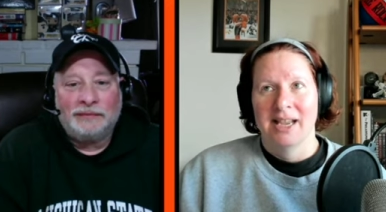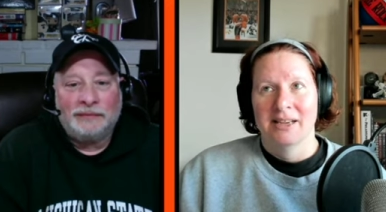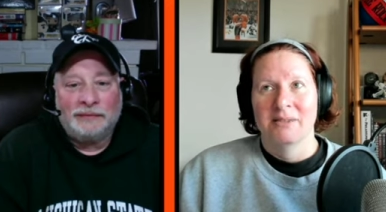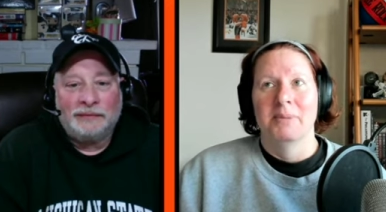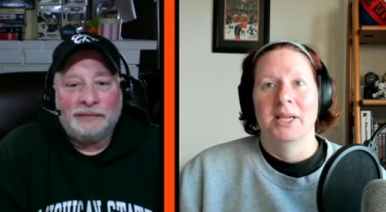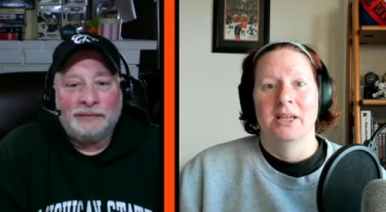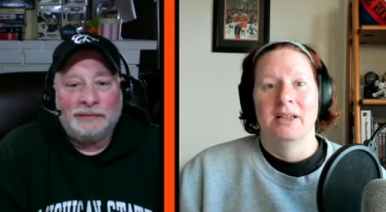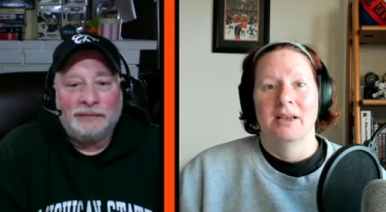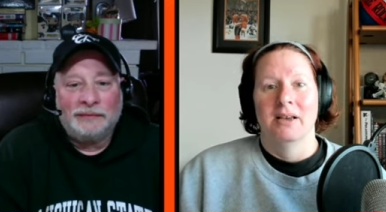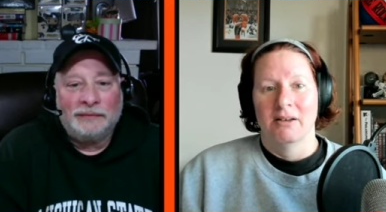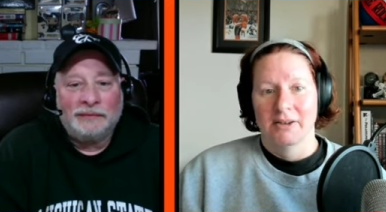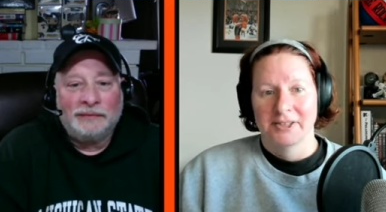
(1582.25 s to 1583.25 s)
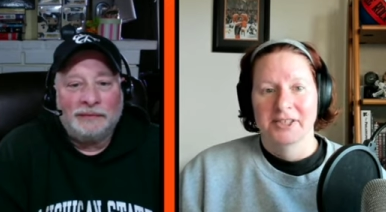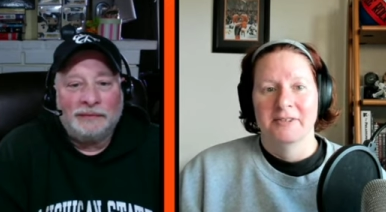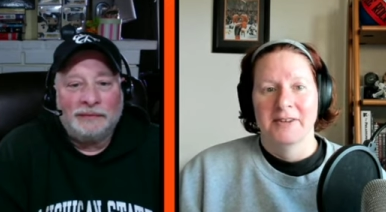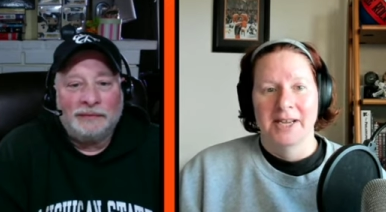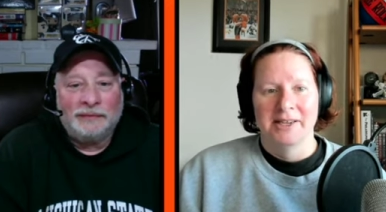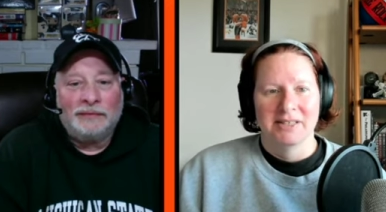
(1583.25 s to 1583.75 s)
Speaker 1: and be a Calder
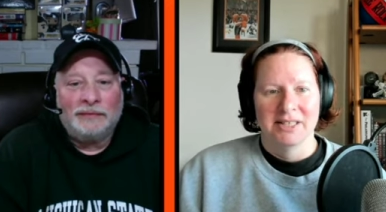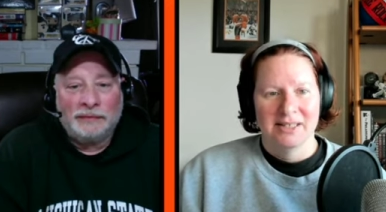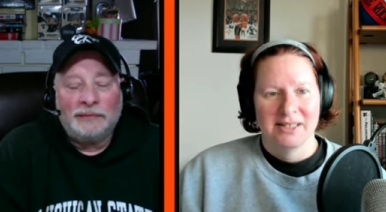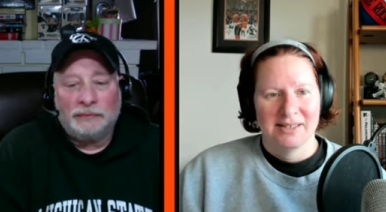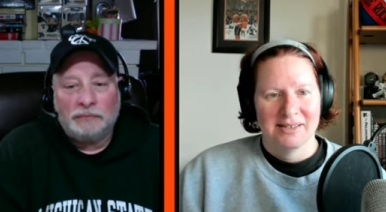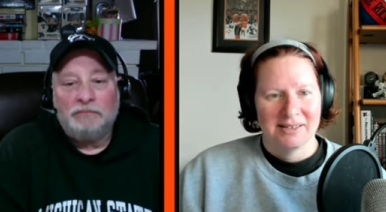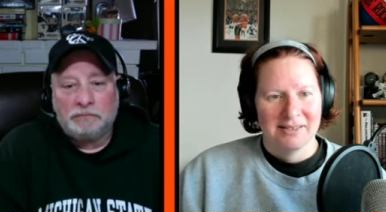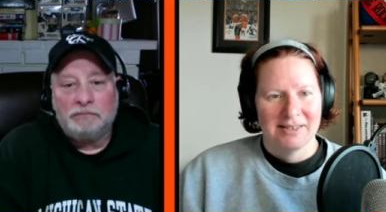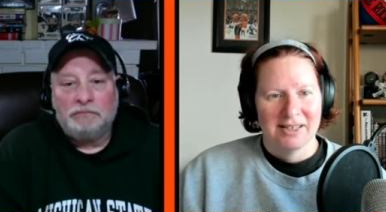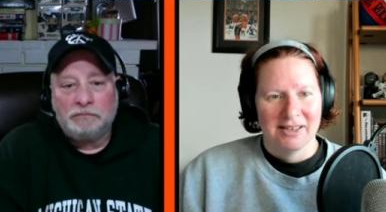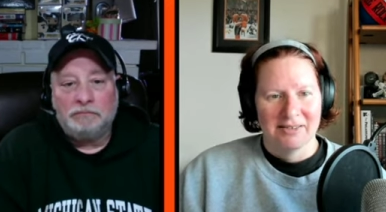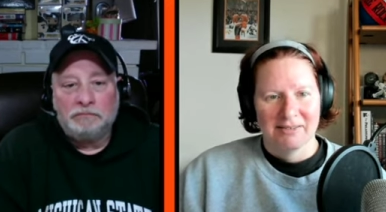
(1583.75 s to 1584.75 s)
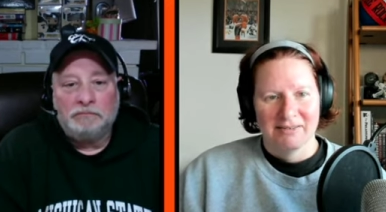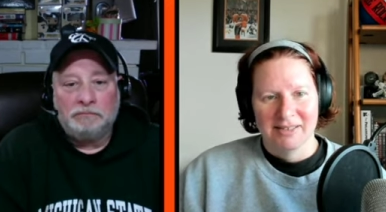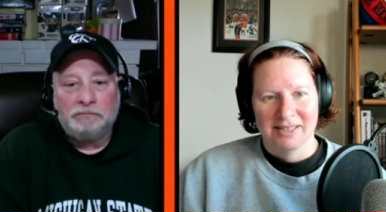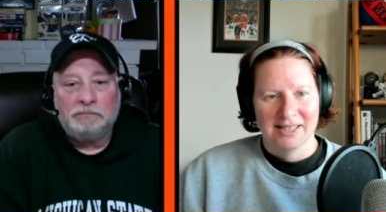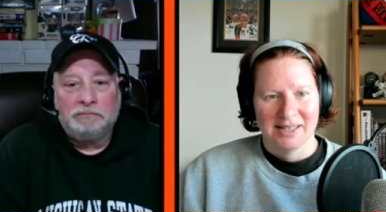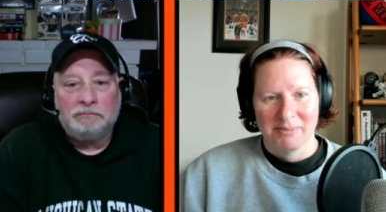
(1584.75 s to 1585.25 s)
finalist. You know,
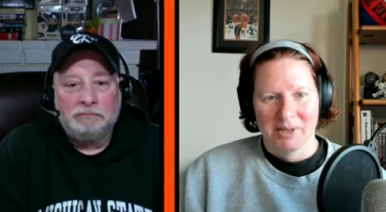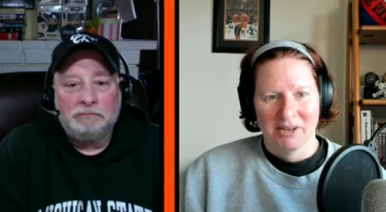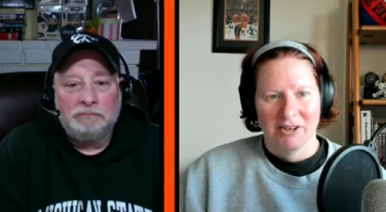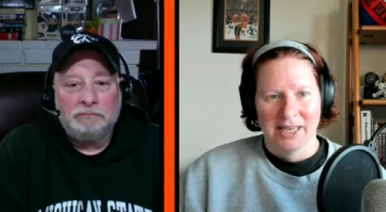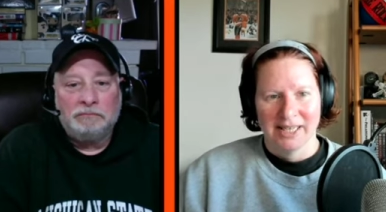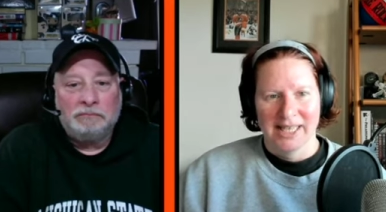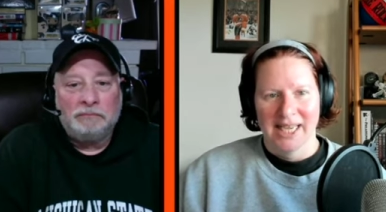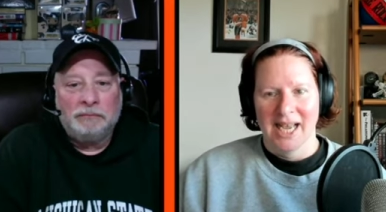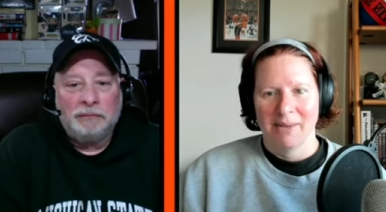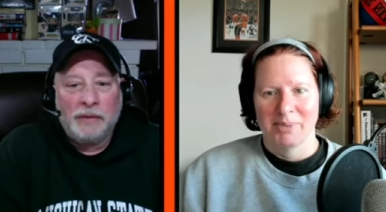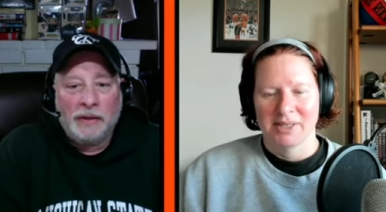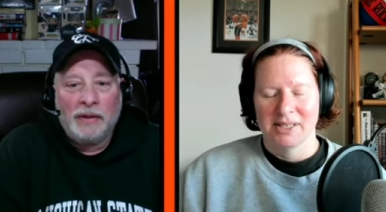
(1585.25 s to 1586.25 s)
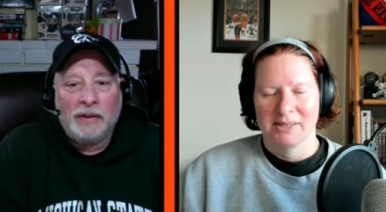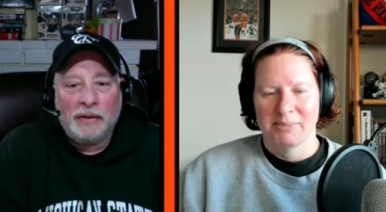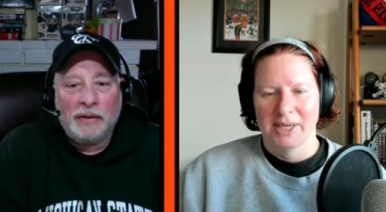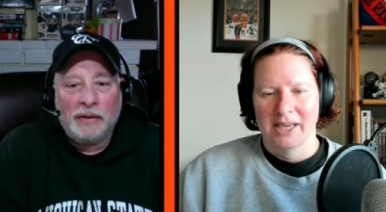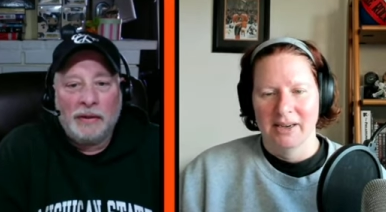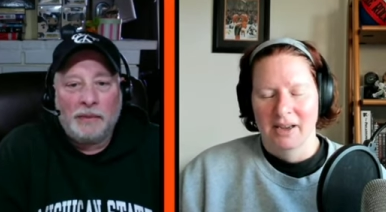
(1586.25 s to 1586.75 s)
unless something crazy happens,
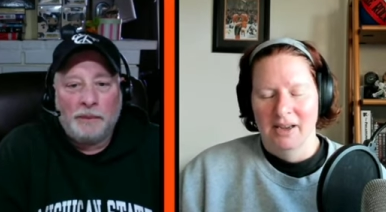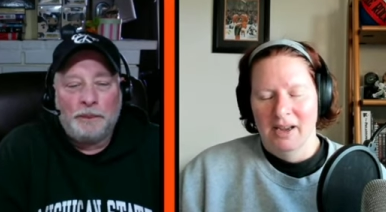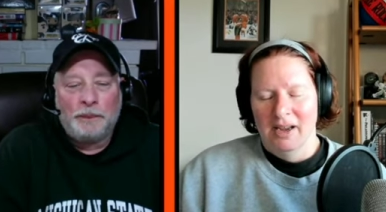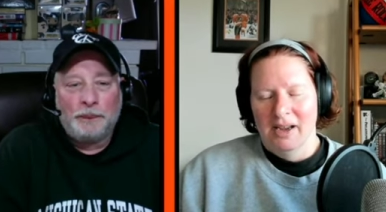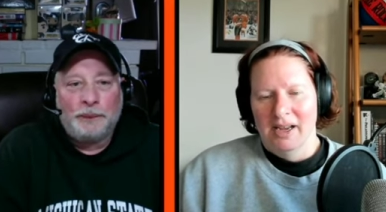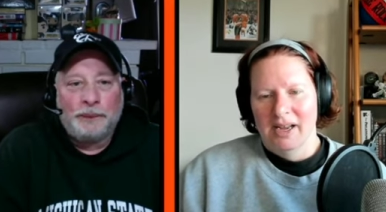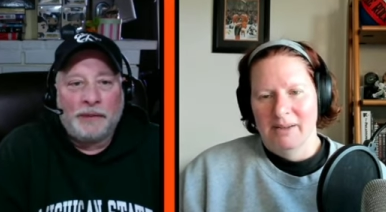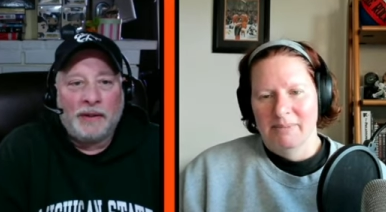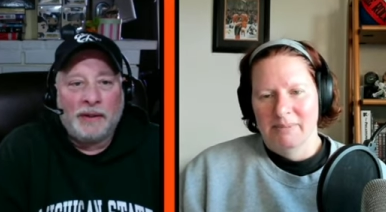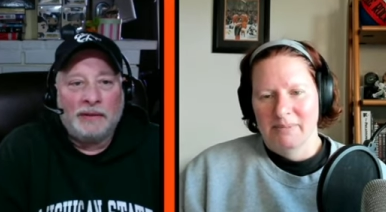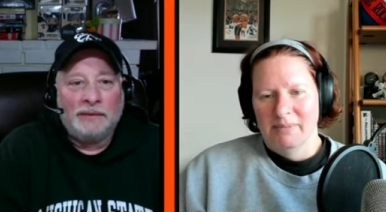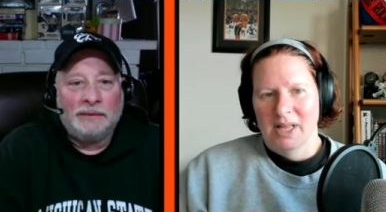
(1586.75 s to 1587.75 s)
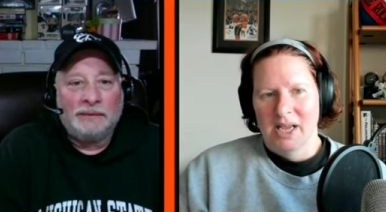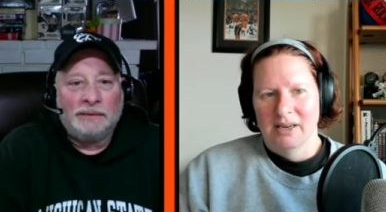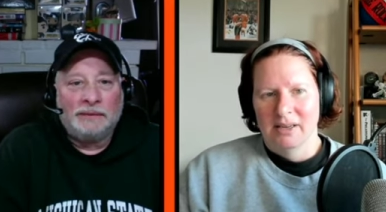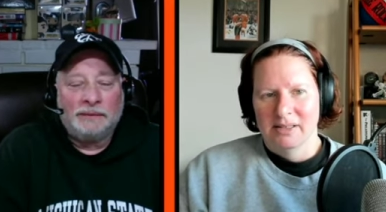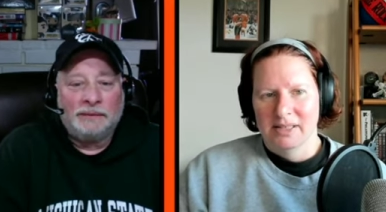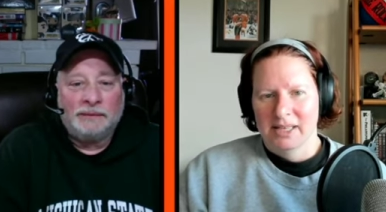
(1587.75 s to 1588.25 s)
but yep. um, a lot of
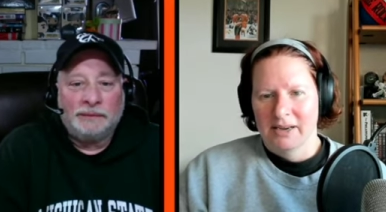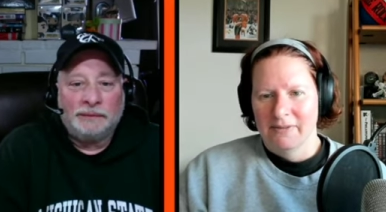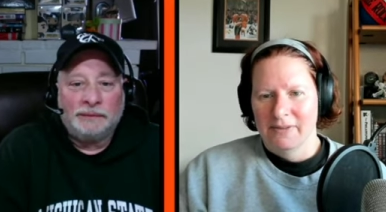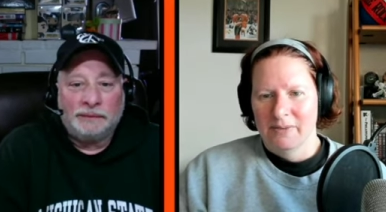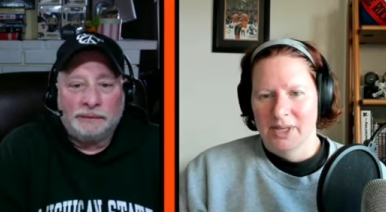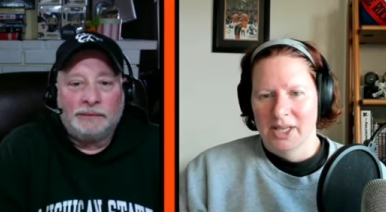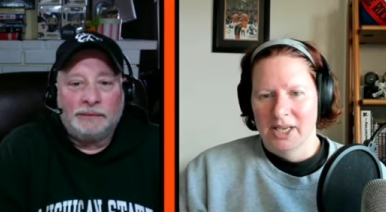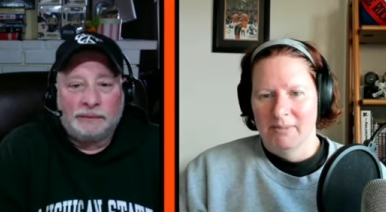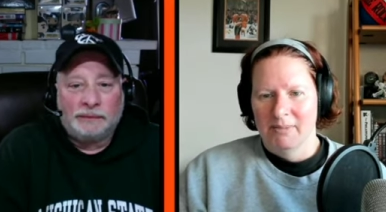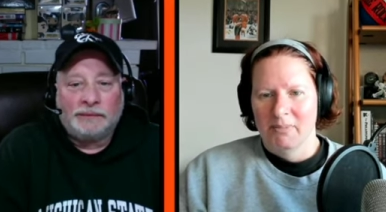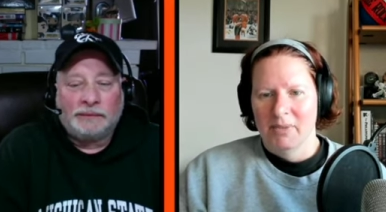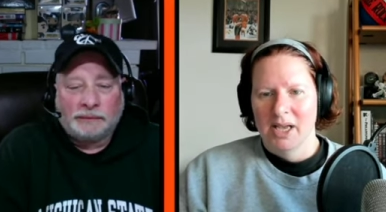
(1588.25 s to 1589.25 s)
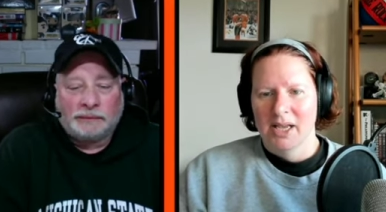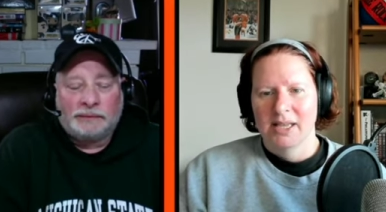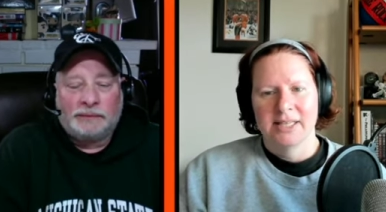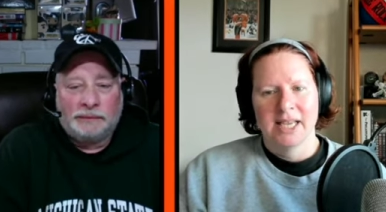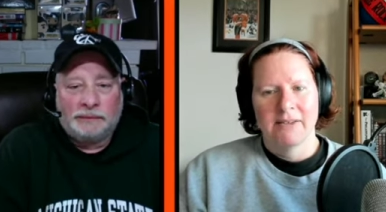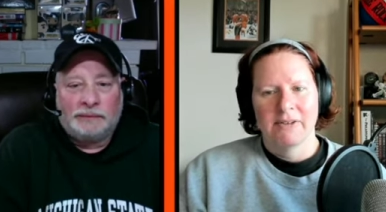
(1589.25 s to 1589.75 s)
good stuff with him. Uh,
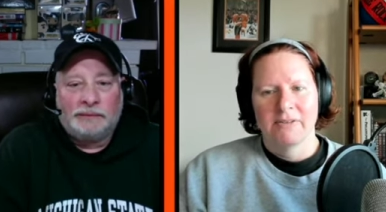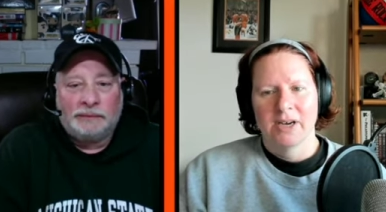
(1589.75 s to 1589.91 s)
David